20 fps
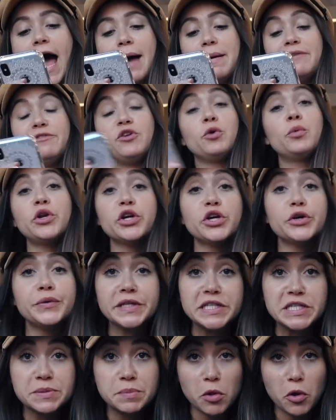If you want to go
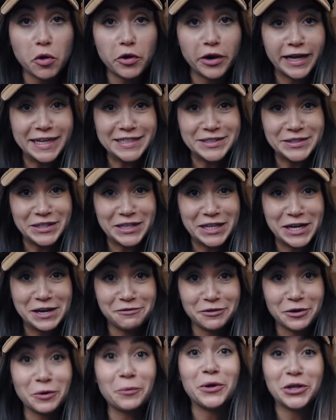exploring your
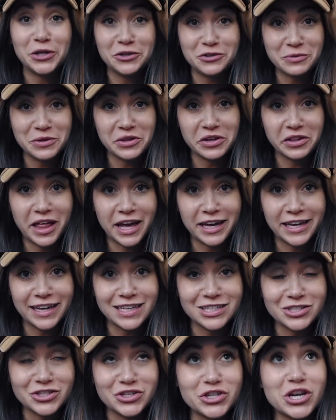layover, what do you do with your
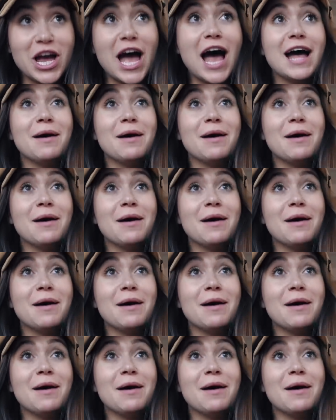luggage?